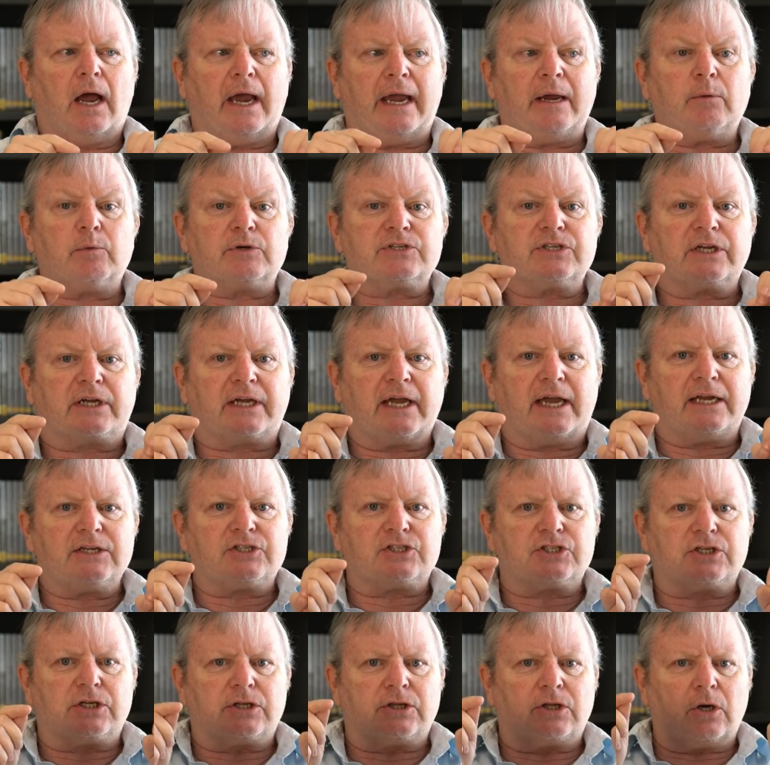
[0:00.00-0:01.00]
it was
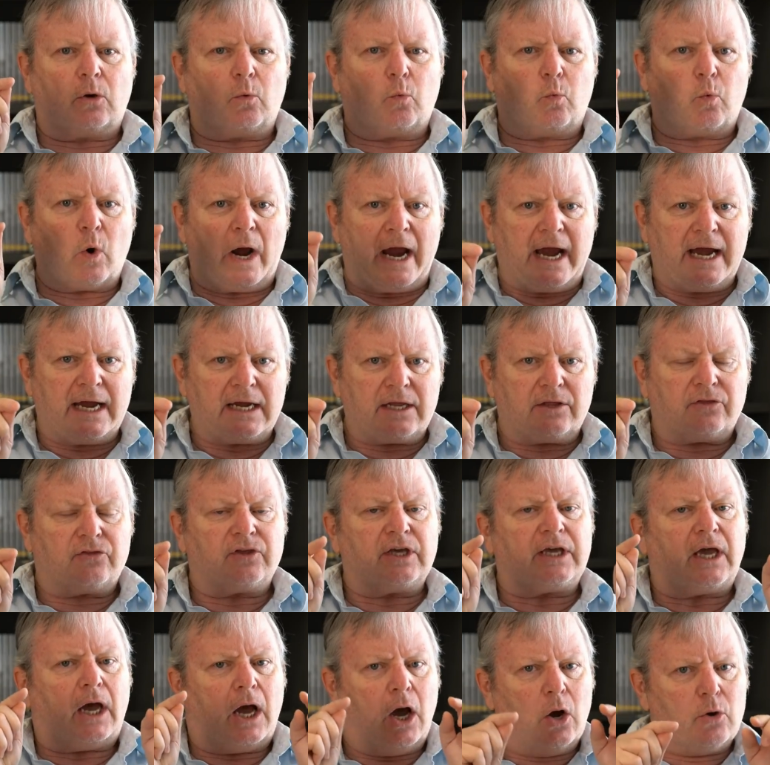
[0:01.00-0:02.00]
against the way
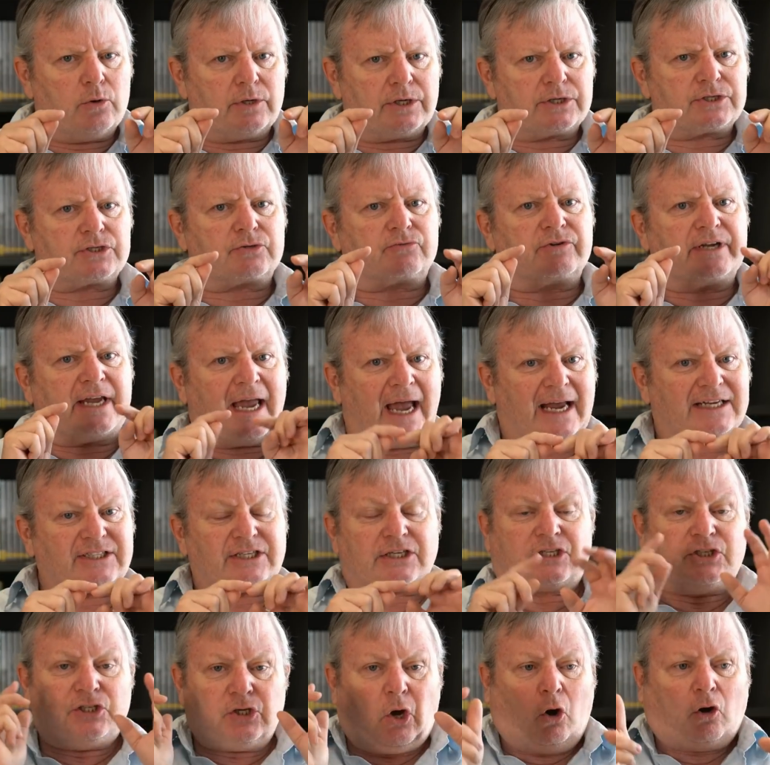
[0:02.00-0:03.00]
the owners
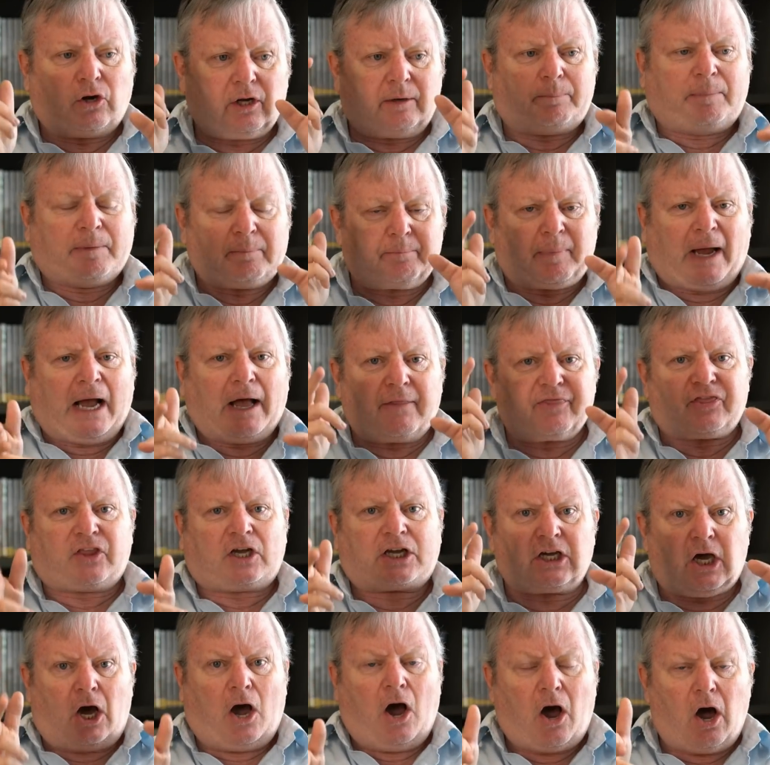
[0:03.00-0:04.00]
reacted, not about the
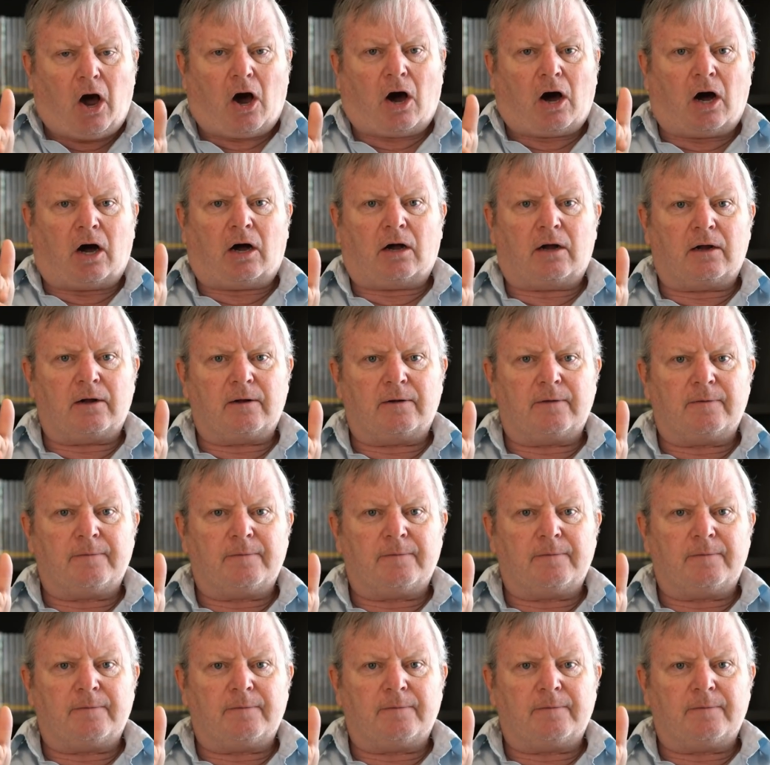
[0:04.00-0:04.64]
car.